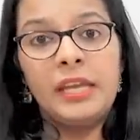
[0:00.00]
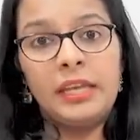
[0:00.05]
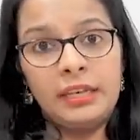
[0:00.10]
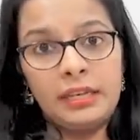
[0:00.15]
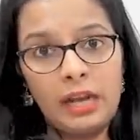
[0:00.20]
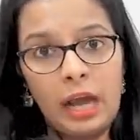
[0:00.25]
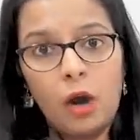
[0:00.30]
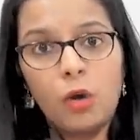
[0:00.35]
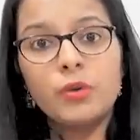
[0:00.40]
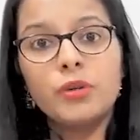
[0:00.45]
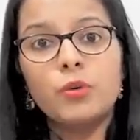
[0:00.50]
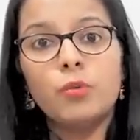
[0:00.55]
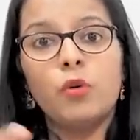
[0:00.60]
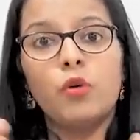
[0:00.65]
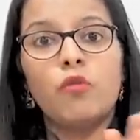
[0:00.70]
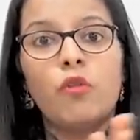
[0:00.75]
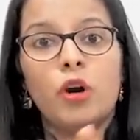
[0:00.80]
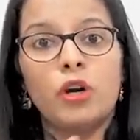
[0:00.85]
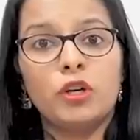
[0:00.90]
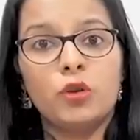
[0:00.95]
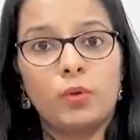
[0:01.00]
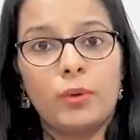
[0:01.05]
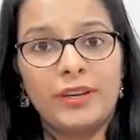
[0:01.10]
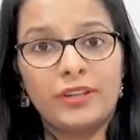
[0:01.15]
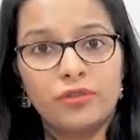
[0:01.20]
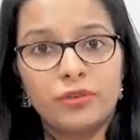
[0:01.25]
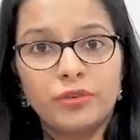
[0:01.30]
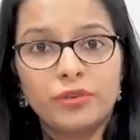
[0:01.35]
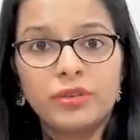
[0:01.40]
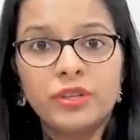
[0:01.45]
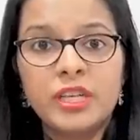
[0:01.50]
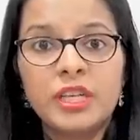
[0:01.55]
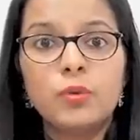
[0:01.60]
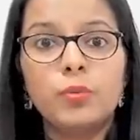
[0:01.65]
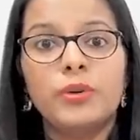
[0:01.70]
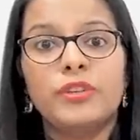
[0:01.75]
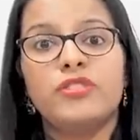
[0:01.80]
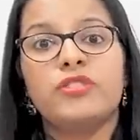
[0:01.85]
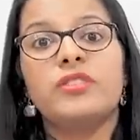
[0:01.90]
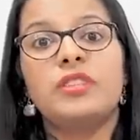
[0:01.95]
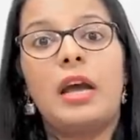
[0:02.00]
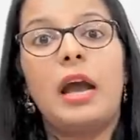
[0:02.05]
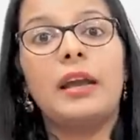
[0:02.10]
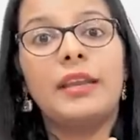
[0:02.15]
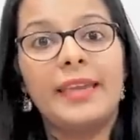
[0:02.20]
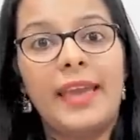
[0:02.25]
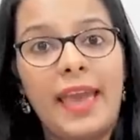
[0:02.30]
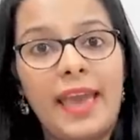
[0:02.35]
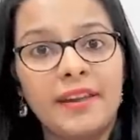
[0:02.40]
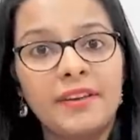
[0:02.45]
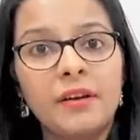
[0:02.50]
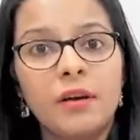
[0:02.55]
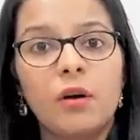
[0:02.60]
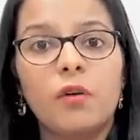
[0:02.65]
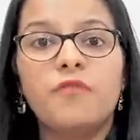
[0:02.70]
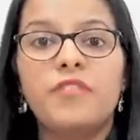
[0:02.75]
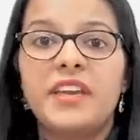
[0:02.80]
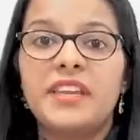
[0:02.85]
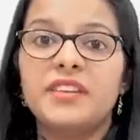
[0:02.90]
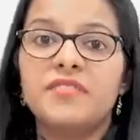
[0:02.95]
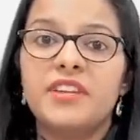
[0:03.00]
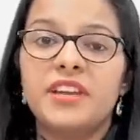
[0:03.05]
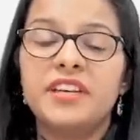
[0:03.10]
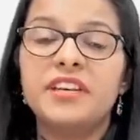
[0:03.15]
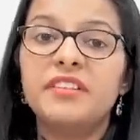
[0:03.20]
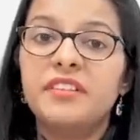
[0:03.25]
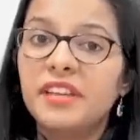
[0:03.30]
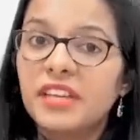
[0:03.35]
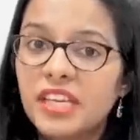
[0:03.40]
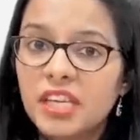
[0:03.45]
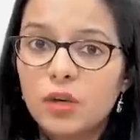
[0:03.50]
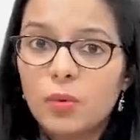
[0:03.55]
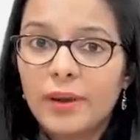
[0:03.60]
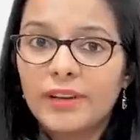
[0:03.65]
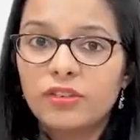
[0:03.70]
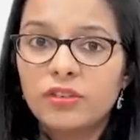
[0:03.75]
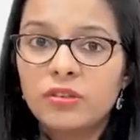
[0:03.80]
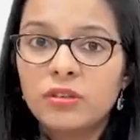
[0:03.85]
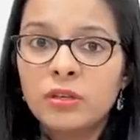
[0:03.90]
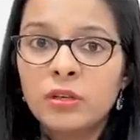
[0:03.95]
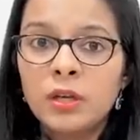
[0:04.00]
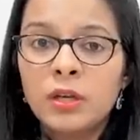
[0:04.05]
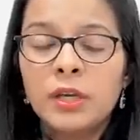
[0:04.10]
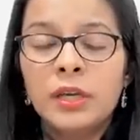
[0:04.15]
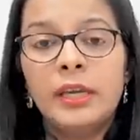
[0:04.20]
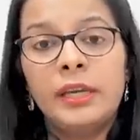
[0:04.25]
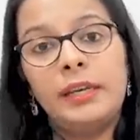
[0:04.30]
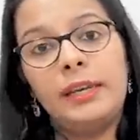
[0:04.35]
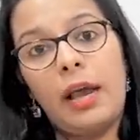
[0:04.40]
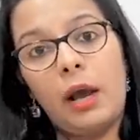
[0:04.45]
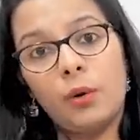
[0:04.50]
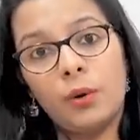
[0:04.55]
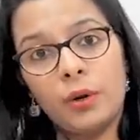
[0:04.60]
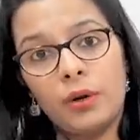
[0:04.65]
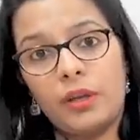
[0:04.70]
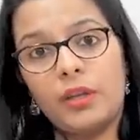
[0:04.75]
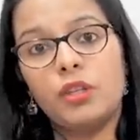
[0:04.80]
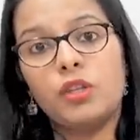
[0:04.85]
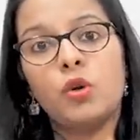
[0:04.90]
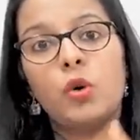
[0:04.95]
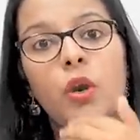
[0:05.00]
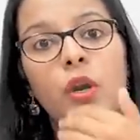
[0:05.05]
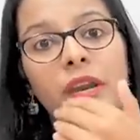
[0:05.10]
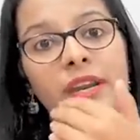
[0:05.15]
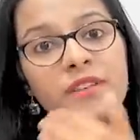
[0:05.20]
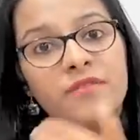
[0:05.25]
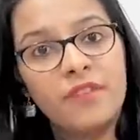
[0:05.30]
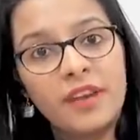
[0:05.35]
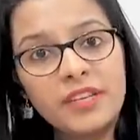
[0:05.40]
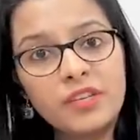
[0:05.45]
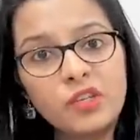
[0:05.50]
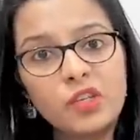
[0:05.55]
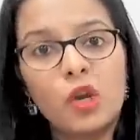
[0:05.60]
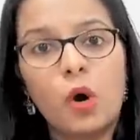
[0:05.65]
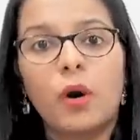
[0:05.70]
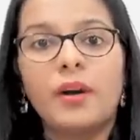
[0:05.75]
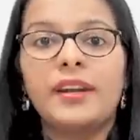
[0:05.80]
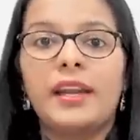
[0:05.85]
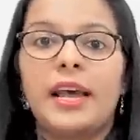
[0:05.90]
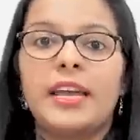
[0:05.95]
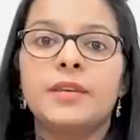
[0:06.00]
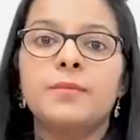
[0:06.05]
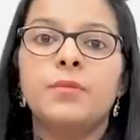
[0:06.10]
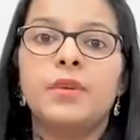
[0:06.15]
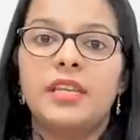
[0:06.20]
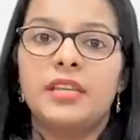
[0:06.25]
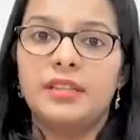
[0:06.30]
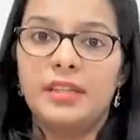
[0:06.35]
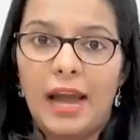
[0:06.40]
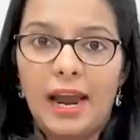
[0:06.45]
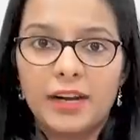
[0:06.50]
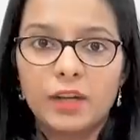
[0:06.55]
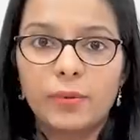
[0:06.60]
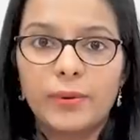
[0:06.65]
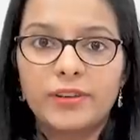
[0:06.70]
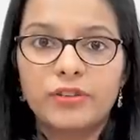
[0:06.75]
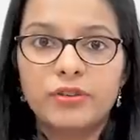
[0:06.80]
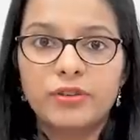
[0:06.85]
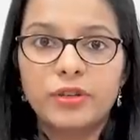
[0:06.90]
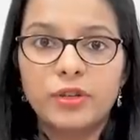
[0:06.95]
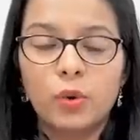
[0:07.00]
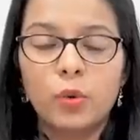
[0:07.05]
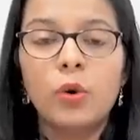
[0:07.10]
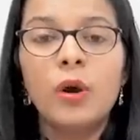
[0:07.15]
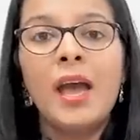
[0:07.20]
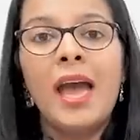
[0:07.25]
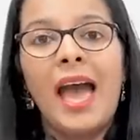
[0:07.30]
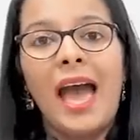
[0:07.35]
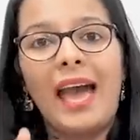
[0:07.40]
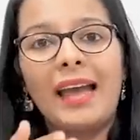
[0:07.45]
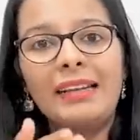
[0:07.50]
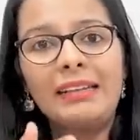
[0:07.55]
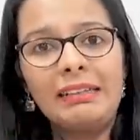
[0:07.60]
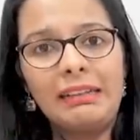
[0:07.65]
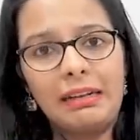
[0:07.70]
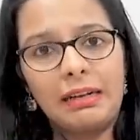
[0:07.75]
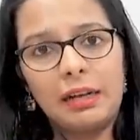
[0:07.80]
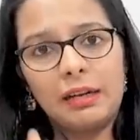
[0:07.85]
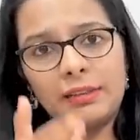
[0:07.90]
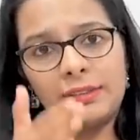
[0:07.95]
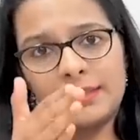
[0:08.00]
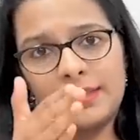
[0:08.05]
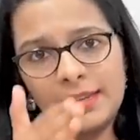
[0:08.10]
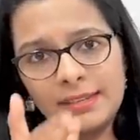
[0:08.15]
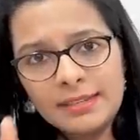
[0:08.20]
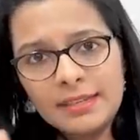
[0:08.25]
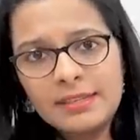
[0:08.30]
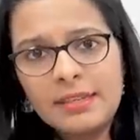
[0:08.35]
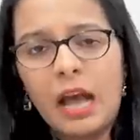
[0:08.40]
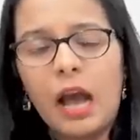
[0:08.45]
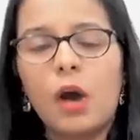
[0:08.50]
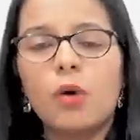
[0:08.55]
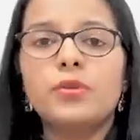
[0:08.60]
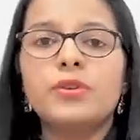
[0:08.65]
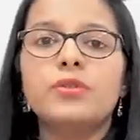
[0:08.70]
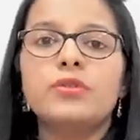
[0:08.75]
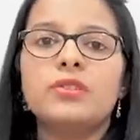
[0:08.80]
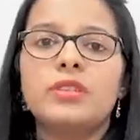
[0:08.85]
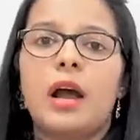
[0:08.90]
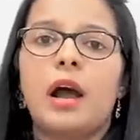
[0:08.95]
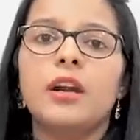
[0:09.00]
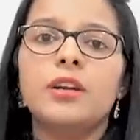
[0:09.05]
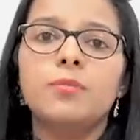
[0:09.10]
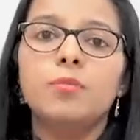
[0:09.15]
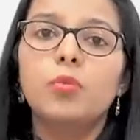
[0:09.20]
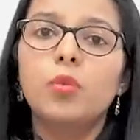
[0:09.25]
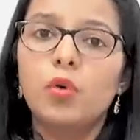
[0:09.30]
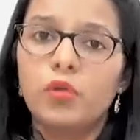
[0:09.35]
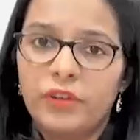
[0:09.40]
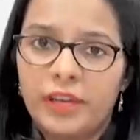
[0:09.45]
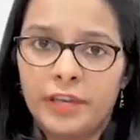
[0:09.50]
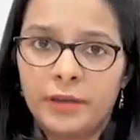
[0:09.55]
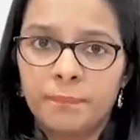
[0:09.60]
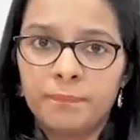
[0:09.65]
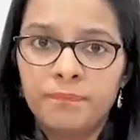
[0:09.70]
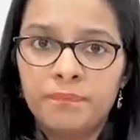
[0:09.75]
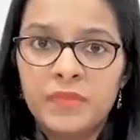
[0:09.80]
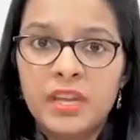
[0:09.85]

Now you move on to question three, which is again a very very tricky question. Now you'll invest your time in that question too, and this is how you start moving.